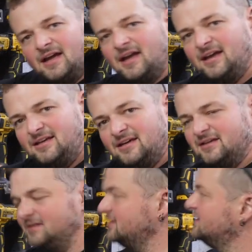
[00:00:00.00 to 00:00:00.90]
hang your
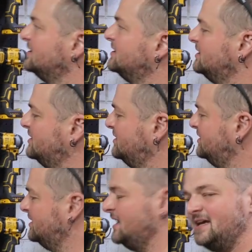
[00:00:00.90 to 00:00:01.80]

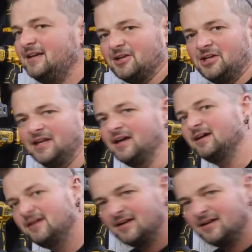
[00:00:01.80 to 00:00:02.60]
handle on there.